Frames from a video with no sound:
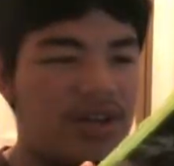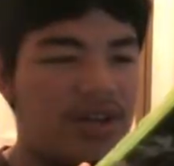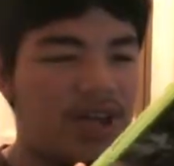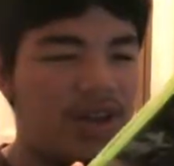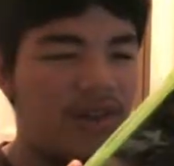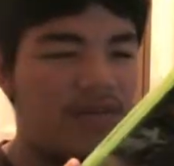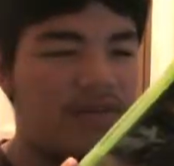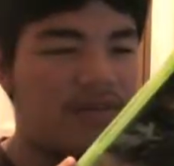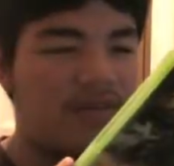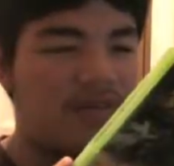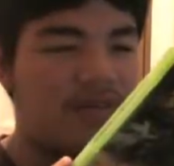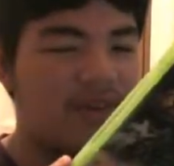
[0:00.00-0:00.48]

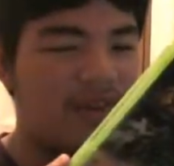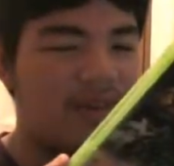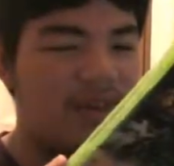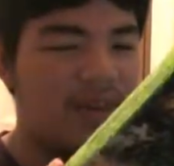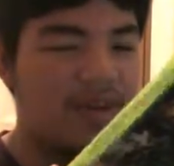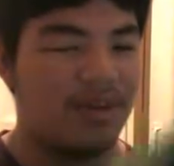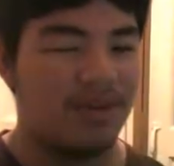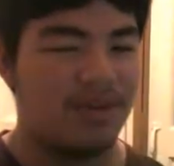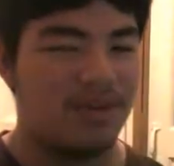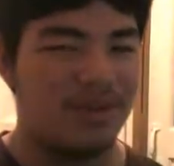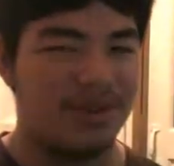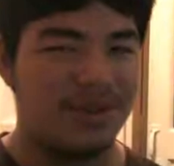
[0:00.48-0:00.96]
have a
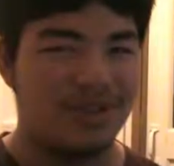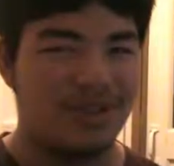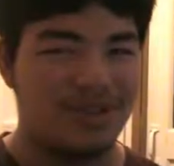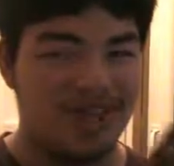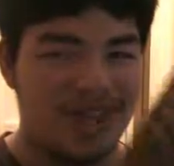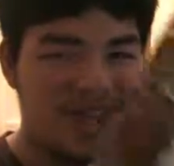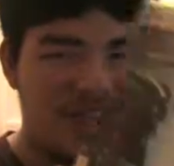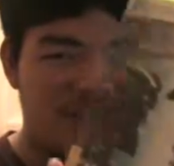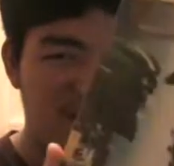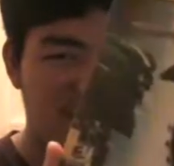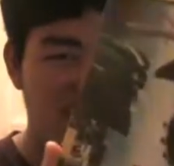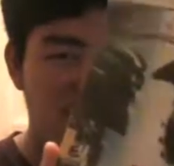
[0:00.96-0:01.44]
lot of
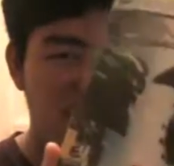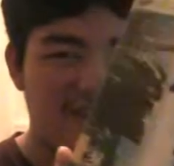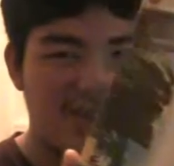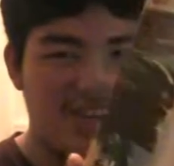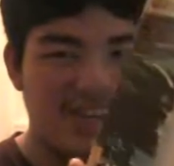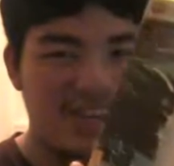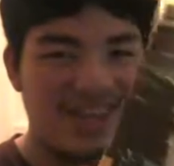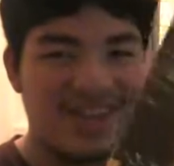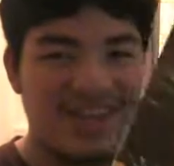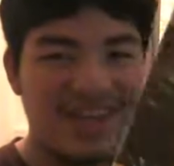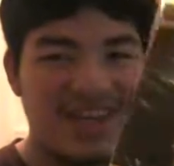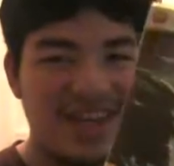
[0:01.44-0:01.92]
personality in
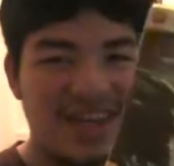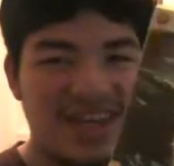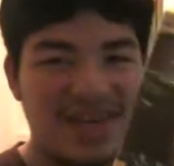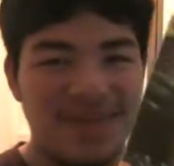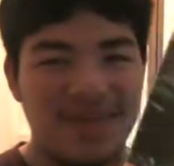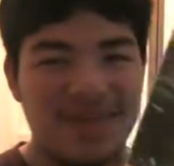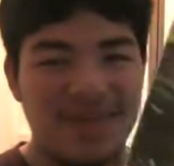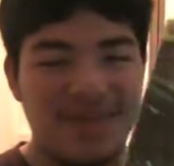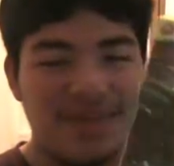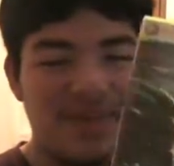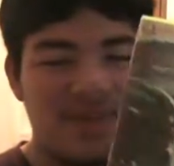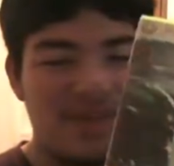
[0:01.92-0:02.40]
this game,
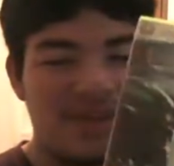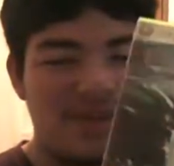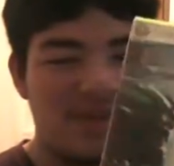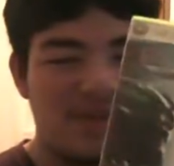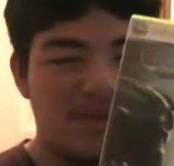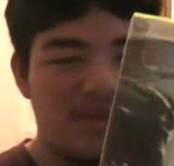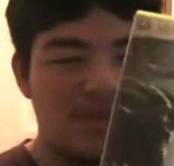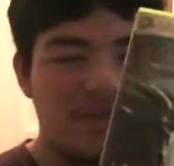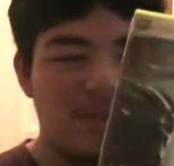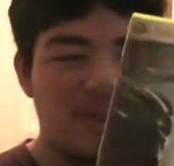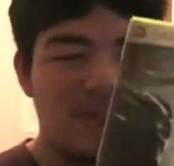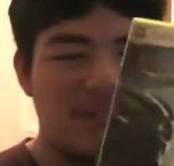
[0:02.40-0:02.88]
even though
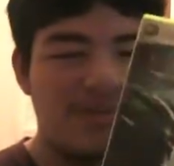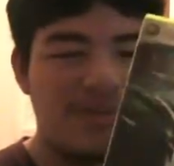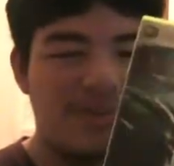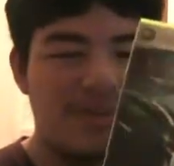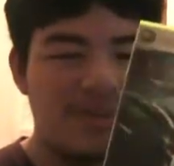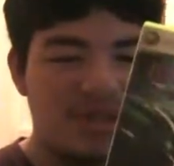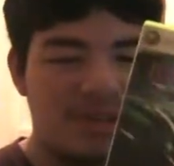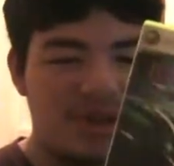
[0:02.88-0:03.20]
this game is